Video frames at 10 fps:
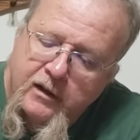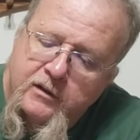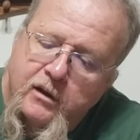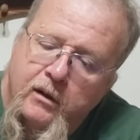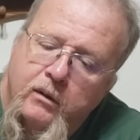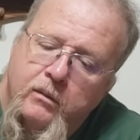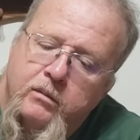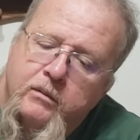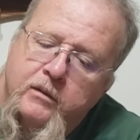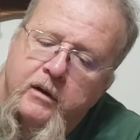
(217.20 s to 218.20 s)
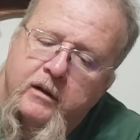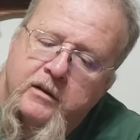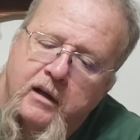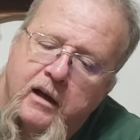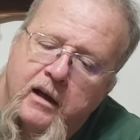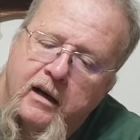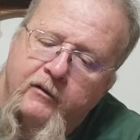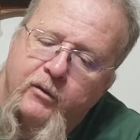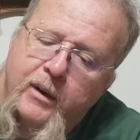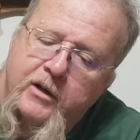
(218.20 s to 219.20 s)
So that's a lot of
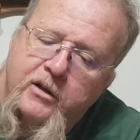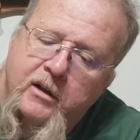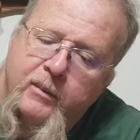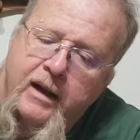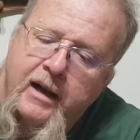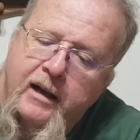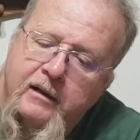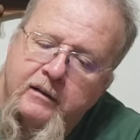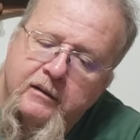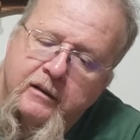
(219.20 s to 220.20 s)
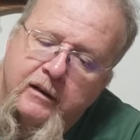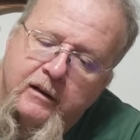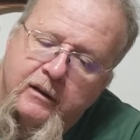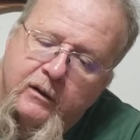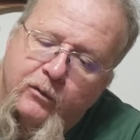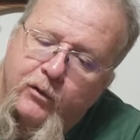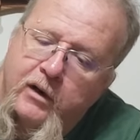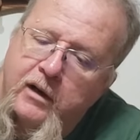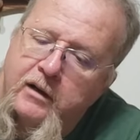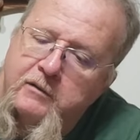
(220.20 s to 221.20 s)
information on the back. Uh, on the
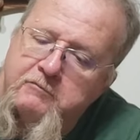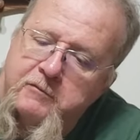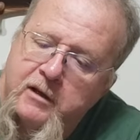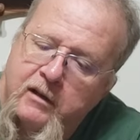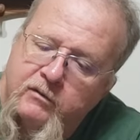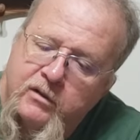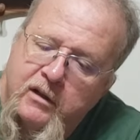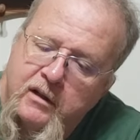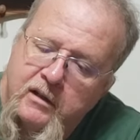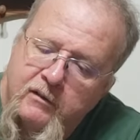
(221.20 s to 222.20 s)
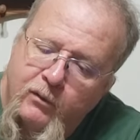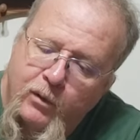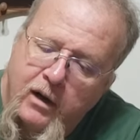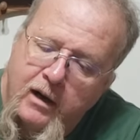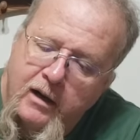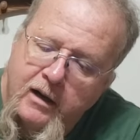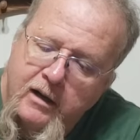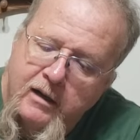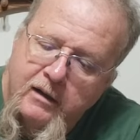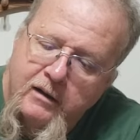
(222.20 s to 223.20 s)
front gives the
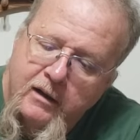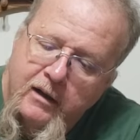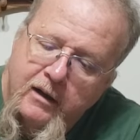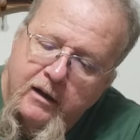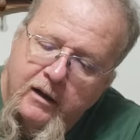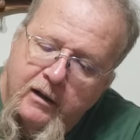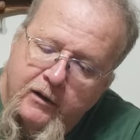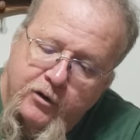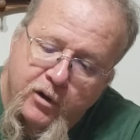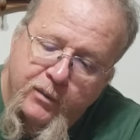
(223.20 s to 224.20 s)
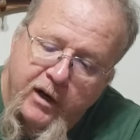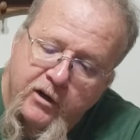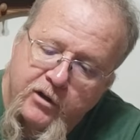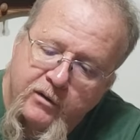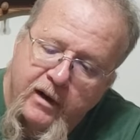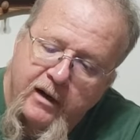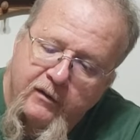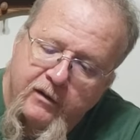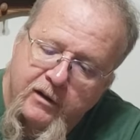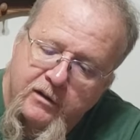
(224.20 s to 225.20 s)
variety, uh, the germination rate
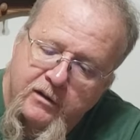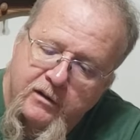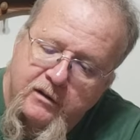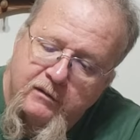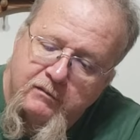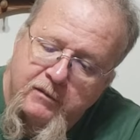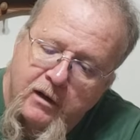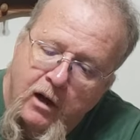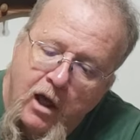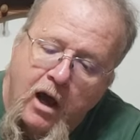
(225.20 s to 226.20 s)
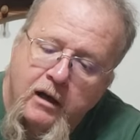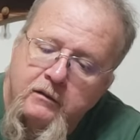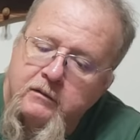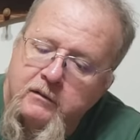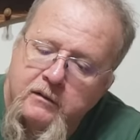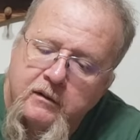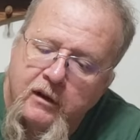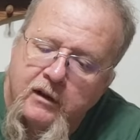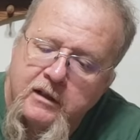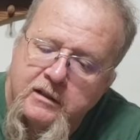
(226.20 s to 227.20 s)
of this lot
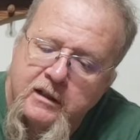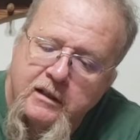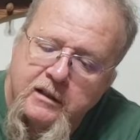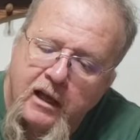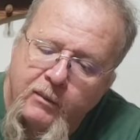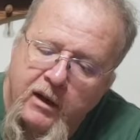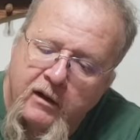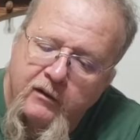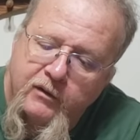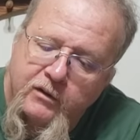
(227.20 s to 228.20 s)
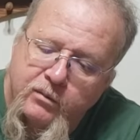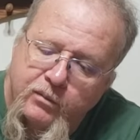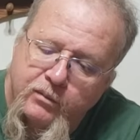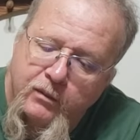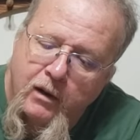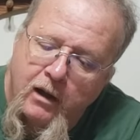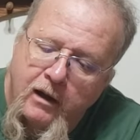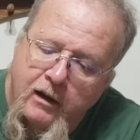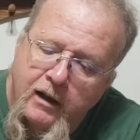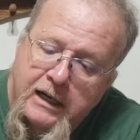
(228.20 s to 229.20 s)
that these seeds came out of. This
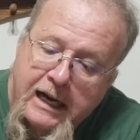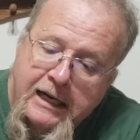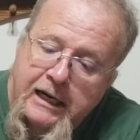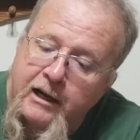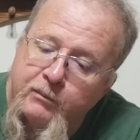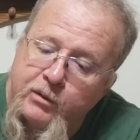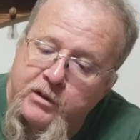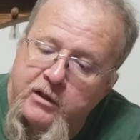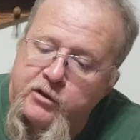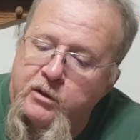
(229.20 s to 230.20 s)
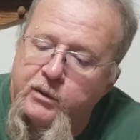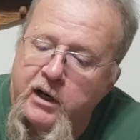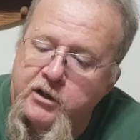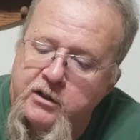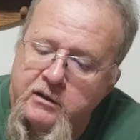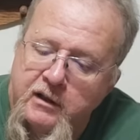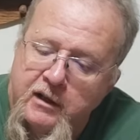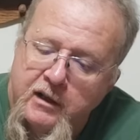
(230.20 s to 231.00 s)
lot had 99% germination,